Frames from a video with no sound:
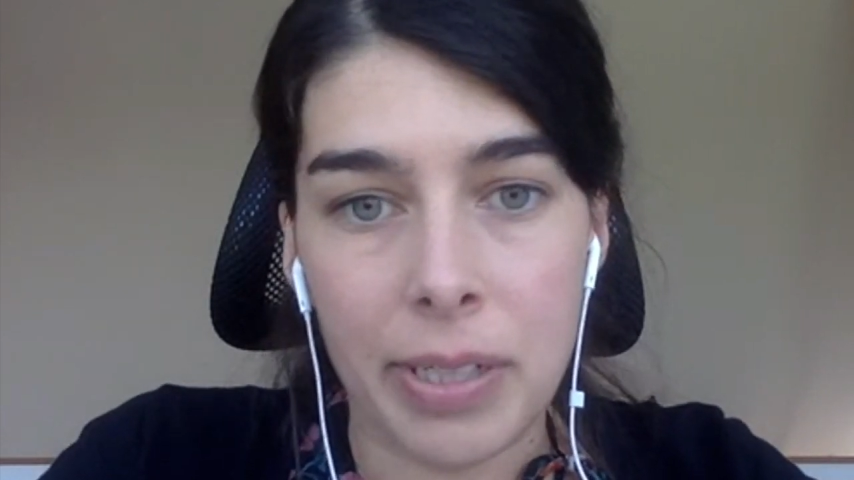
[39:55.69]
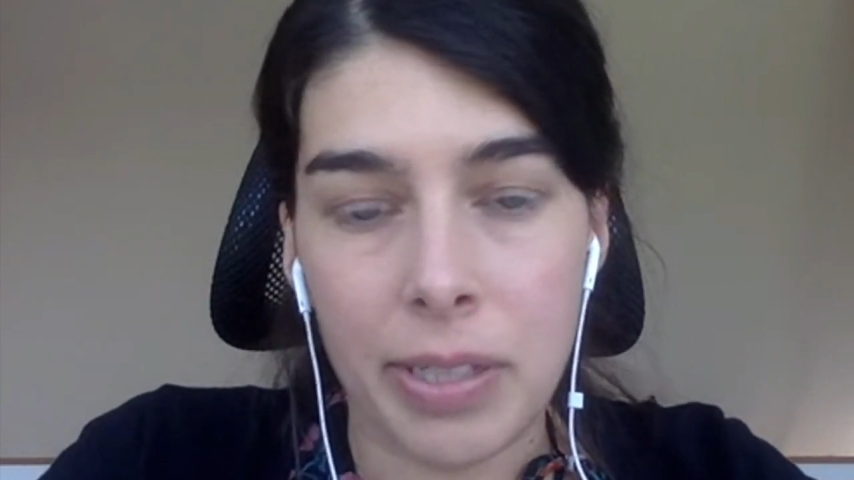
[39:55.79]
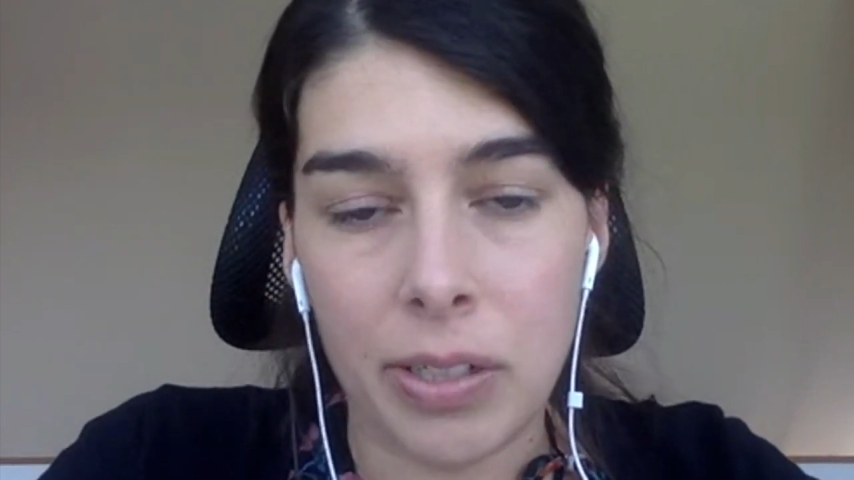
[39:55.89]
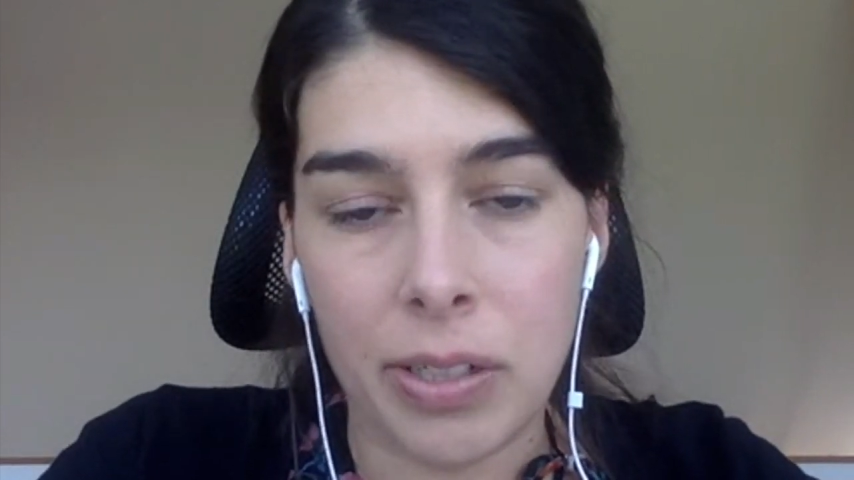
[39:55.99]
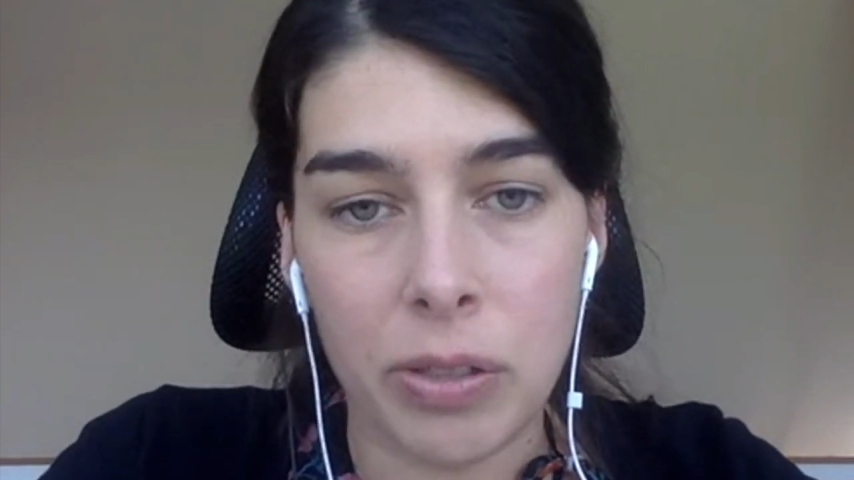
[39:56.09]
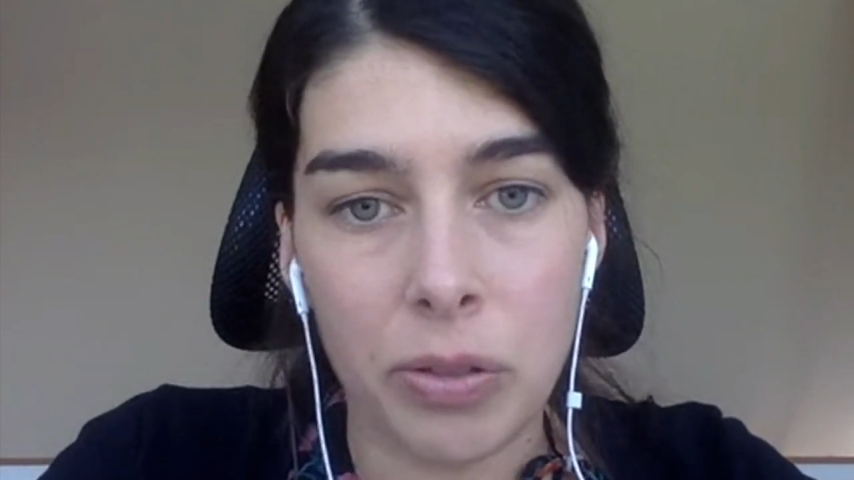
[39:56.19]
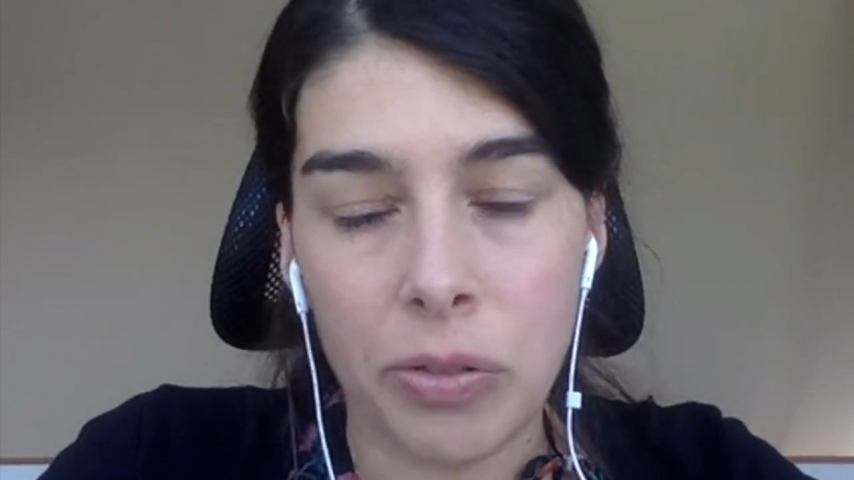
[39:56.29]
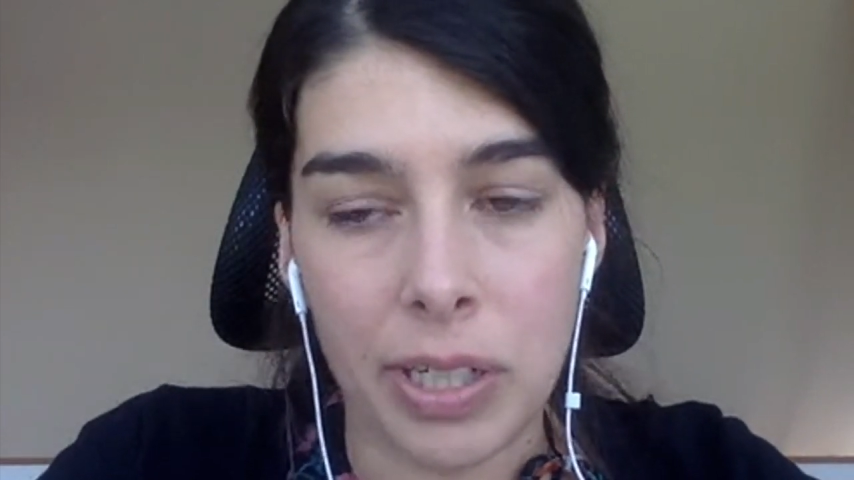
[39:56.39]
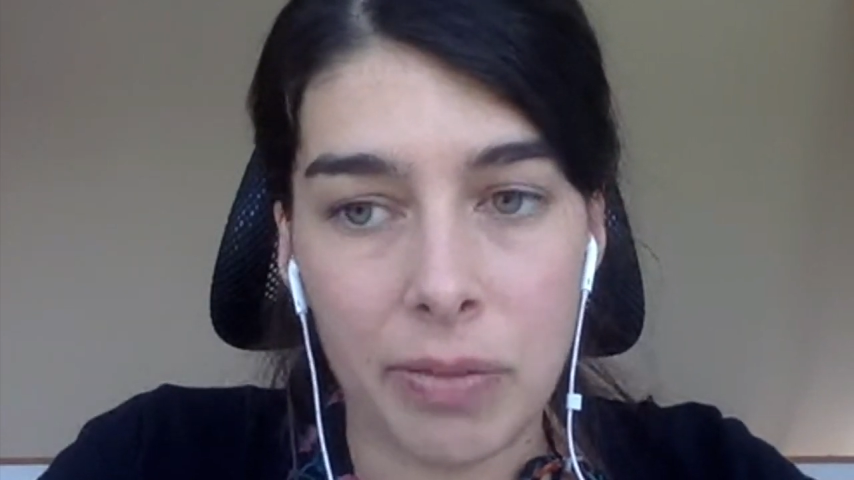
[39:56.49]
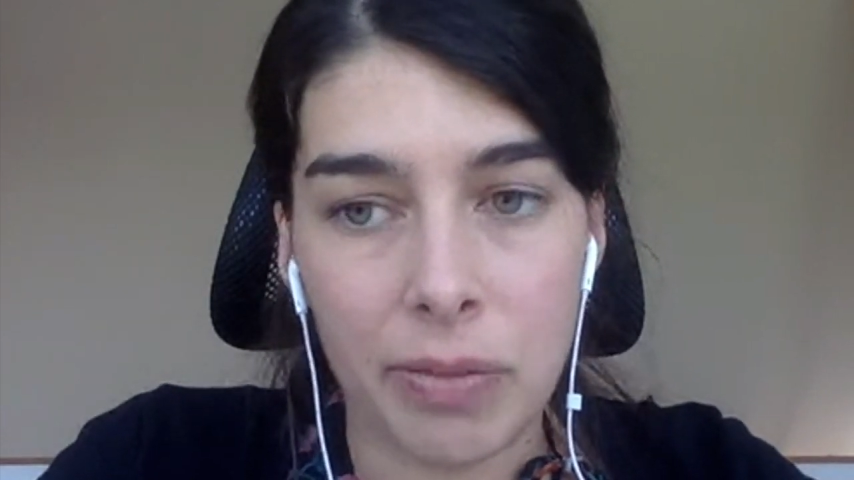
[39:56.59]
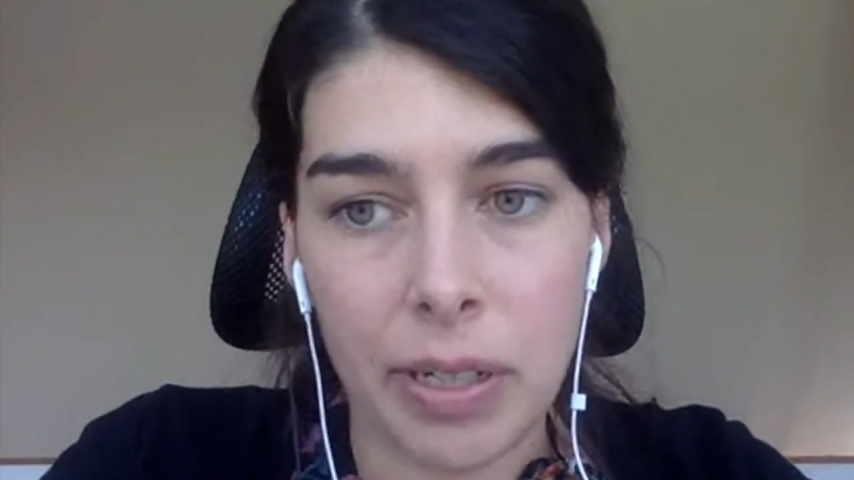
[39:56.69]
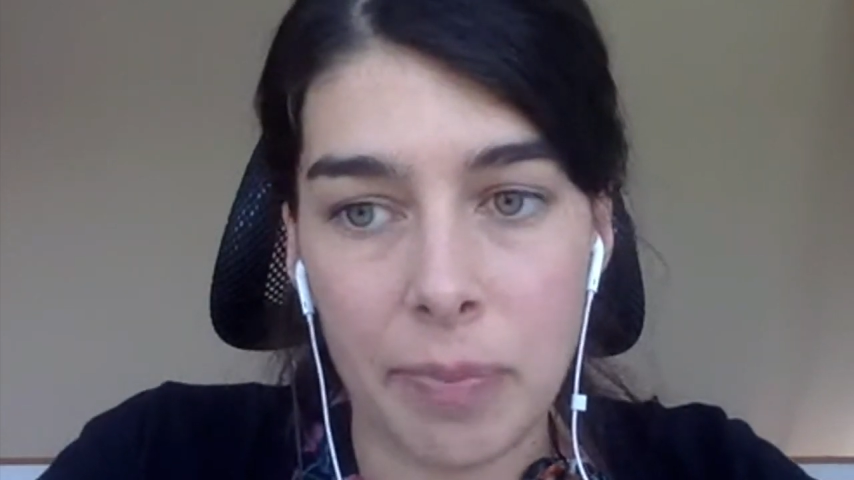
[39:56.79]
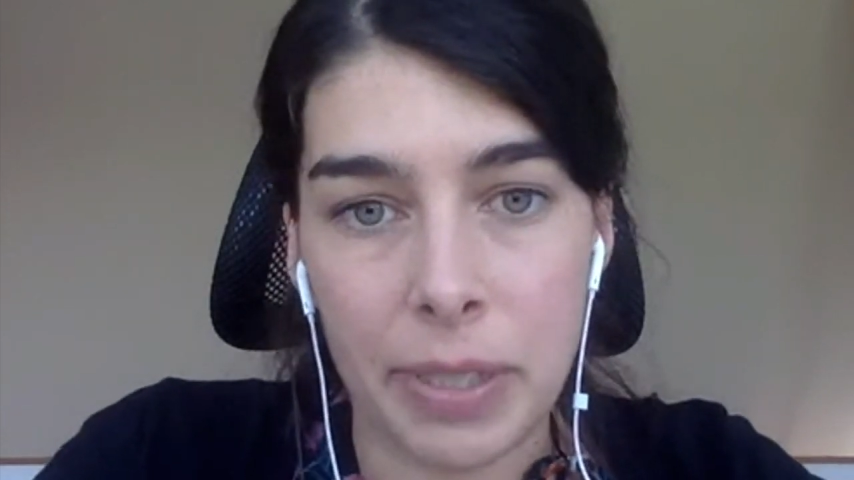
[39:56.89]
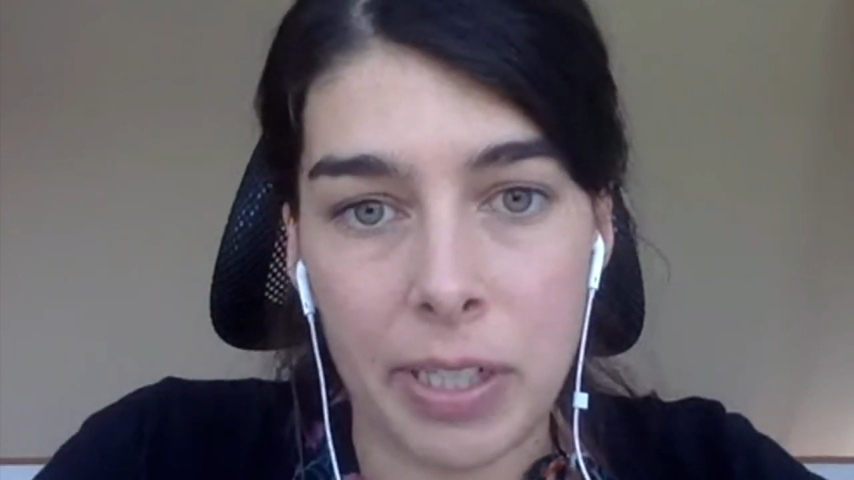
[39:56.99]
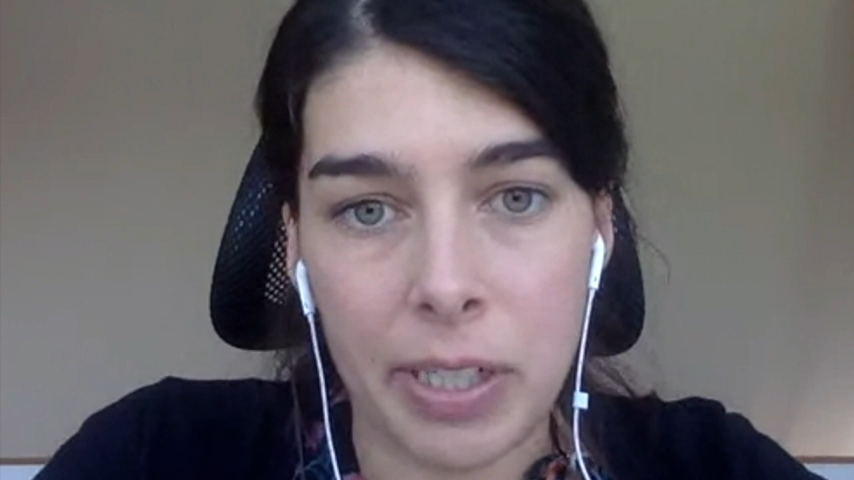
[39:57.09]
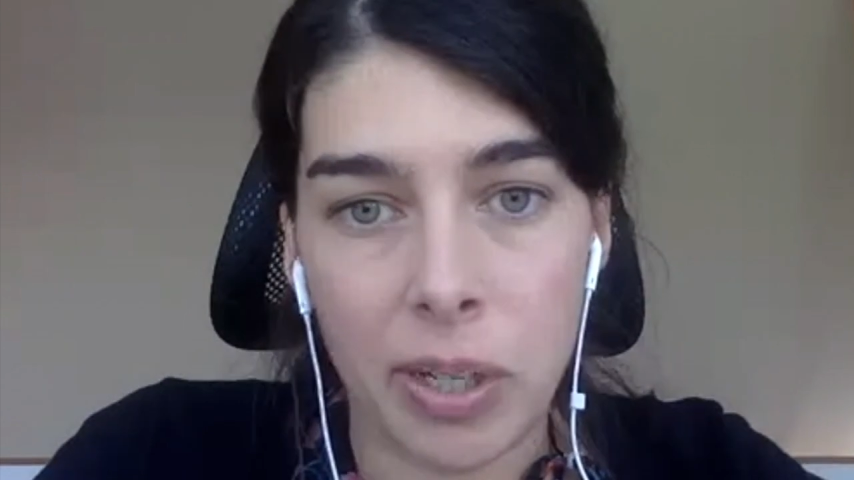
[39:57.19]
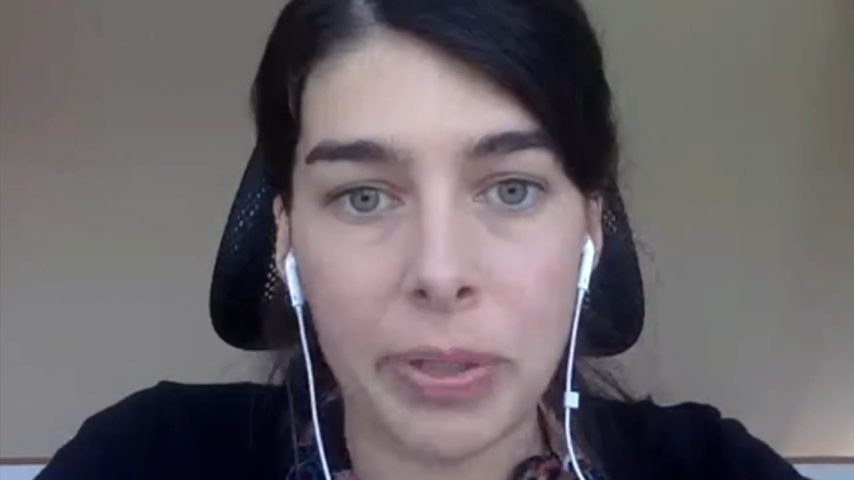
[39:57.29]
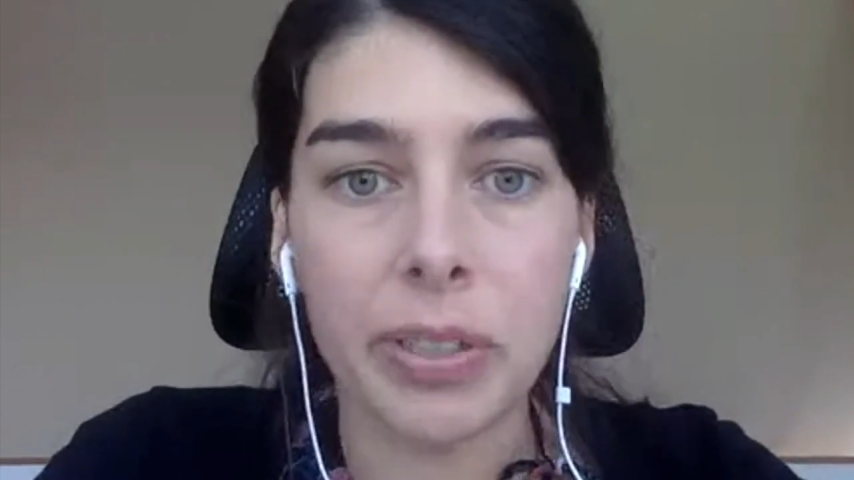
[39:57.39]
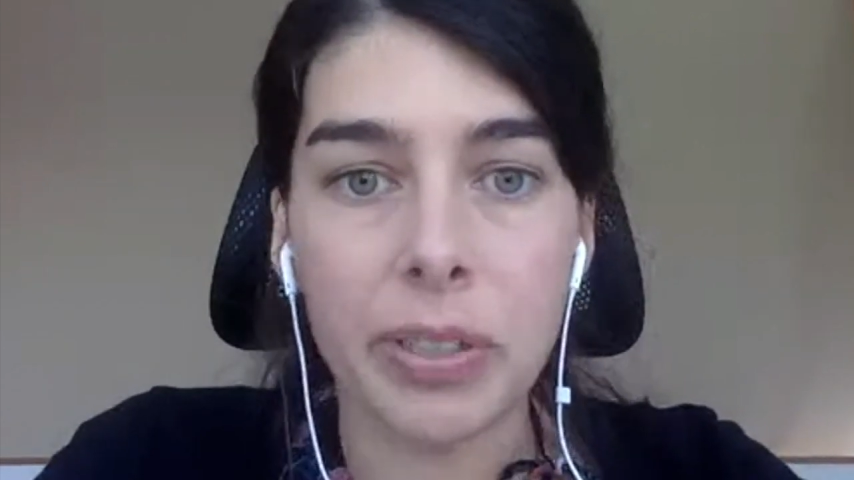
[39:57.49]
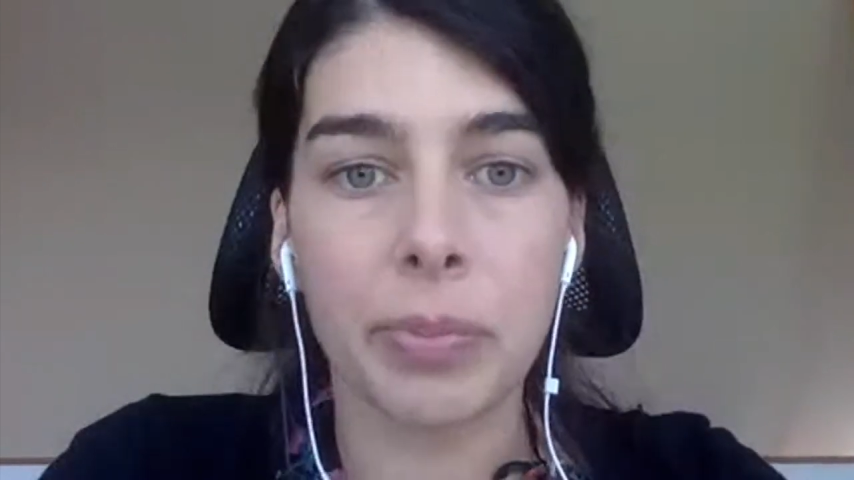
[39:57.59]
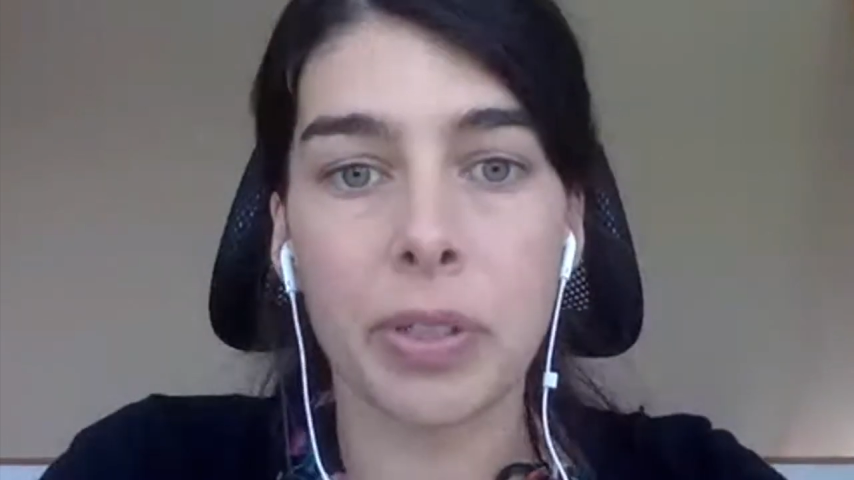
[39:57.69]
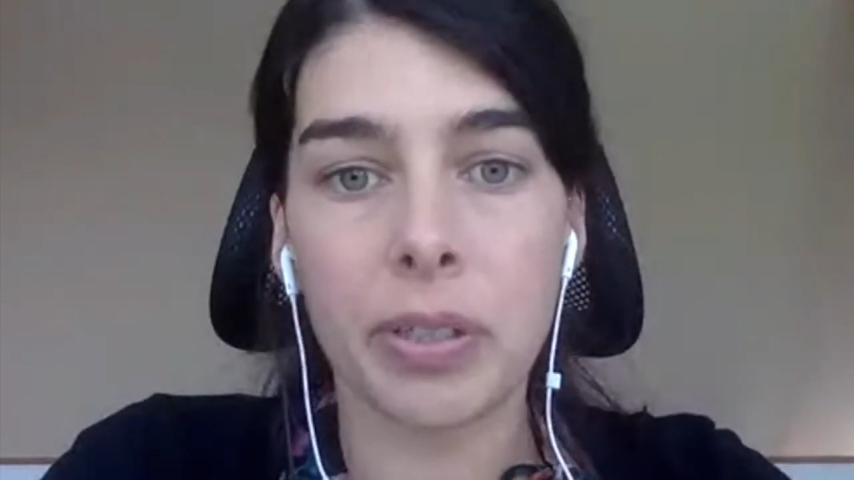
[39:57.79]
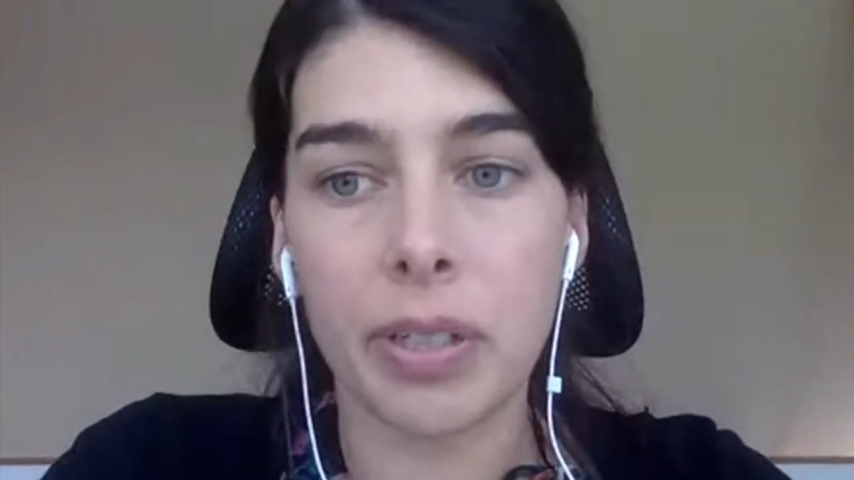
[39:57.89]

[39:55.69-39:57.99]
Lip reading: II transfers have been stopped because border